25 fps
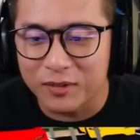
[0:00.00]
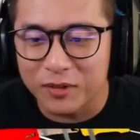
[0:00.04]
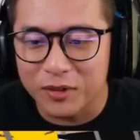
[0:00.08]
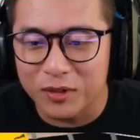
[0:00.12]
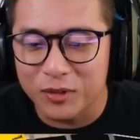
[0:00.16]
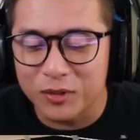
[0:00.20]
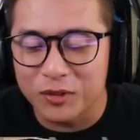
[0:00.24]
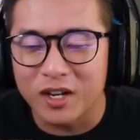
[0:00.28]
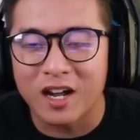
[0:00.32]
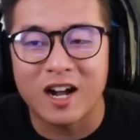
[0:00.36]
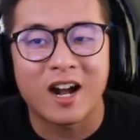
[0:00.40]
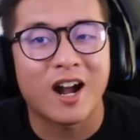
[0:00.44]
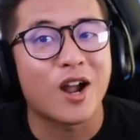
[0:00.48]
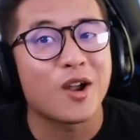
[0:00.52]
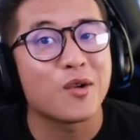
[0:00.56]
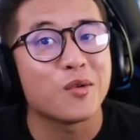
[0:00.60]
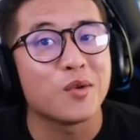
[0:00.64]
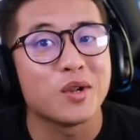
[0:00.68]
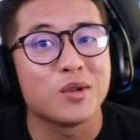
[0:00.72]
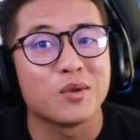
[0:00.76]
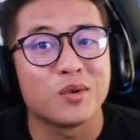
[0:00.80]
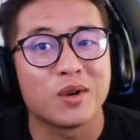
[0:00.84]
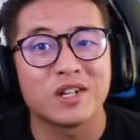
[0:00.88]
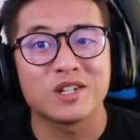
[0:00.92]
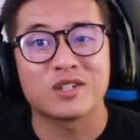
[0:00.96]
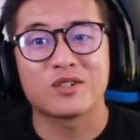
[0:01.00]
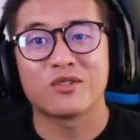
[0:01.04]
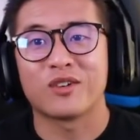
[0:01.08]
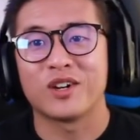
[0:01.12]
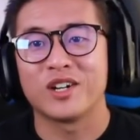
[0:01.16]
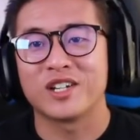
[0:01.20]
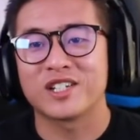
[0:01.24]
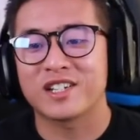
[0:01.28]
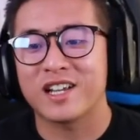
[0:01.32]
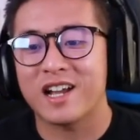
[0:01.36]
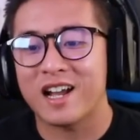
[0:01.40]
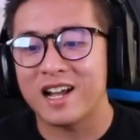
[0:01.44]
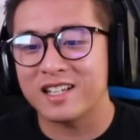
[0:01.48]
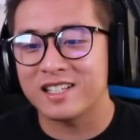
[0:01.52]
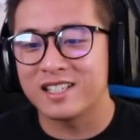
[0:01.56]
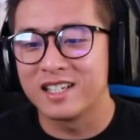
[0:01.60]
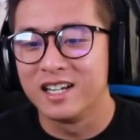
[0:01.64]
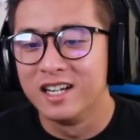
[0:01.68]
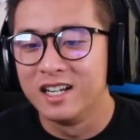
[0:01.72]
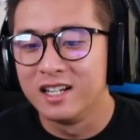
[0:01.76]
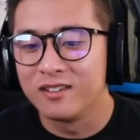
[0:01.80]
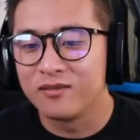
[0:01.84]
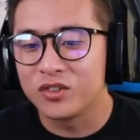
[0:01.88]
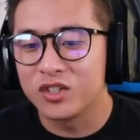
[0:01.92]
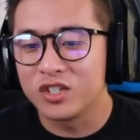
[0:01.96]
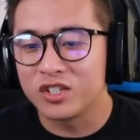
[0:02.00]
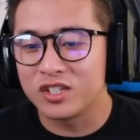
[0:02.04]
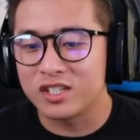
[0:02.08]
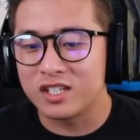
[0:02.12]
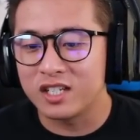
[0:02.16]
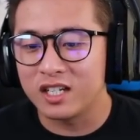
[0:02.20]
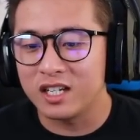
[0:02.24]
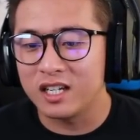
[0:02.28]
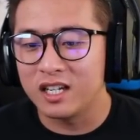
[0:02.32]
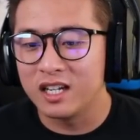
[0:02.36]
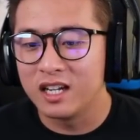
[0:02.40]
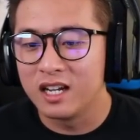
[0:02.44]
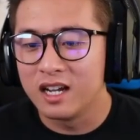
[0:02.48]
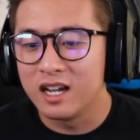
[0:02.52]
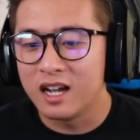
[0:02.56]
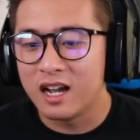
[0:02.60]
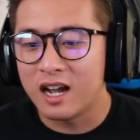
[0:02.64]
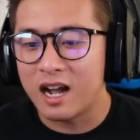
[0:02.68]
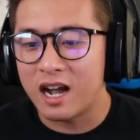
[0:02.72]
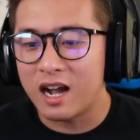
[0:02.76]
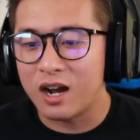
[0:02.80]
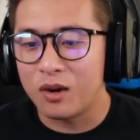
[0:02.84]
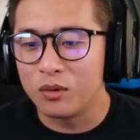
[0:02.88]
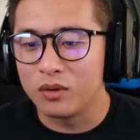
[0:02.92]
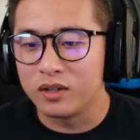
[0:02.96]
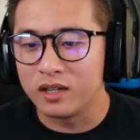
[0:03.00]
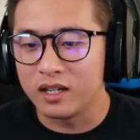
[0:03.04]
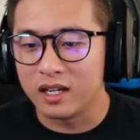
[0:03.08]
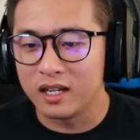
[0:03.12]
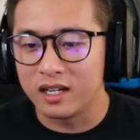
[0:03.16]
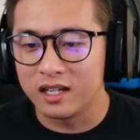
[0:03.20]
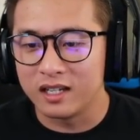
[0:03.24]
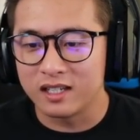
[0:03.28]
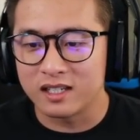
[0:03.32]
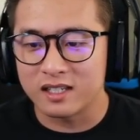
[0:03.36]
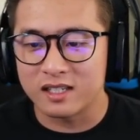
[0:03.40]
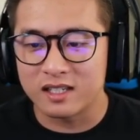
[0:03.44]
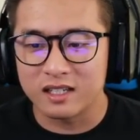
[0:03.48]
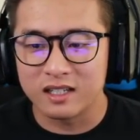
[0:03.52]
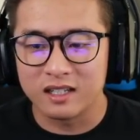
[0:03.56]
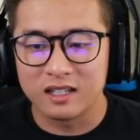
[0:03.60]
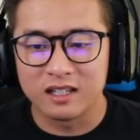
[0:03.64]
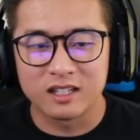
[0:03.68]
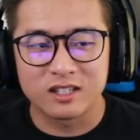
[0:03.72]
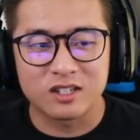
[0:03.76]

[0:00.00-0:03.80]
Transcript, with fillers: of want to do the highway race first, guys, to see how it is.